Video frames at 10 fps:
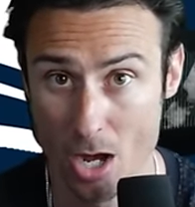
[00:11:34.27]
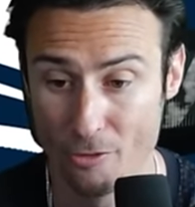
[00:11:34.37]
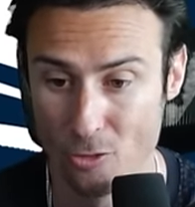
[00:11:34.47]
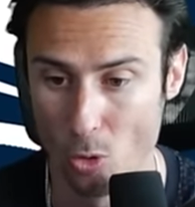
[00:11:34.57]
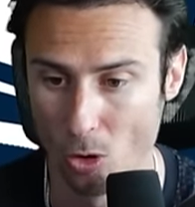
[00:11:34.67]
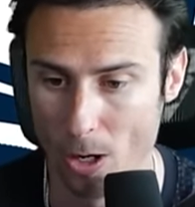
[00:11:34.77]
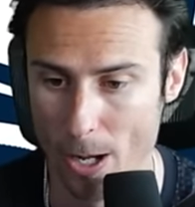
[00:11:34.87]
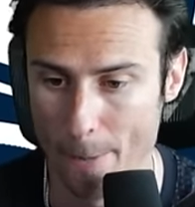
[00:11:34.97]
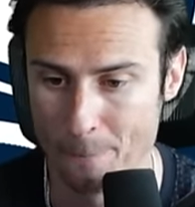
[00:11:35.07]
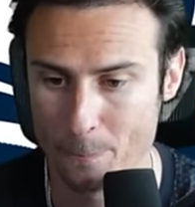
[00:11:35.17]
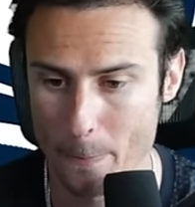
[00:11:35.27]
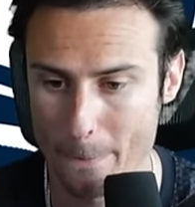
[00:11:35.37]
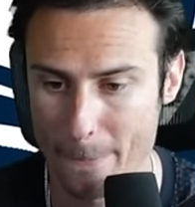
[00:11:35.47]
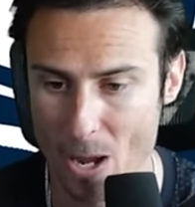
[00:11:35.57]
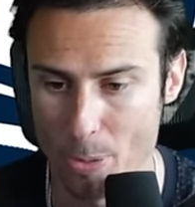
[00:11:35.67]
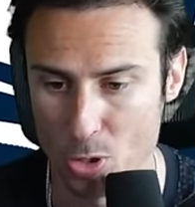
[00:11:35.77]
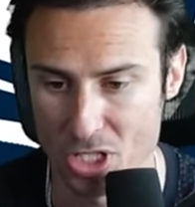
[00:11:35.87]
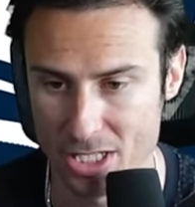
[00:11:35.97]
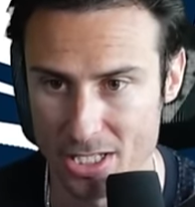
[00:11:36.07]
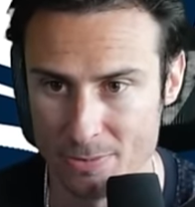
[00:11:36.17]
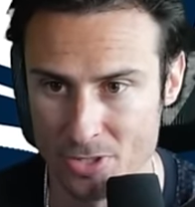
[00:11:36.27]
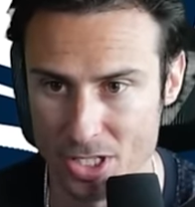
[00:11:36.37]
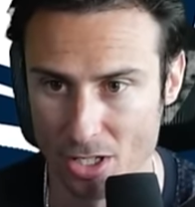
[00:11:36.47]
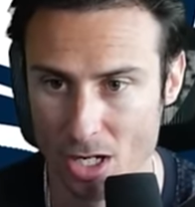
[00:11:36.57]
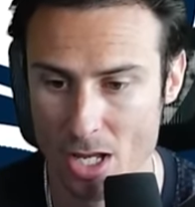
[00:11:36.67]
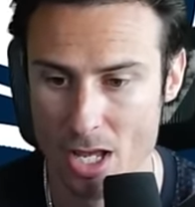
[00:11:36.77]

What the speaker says: for opposing teams here.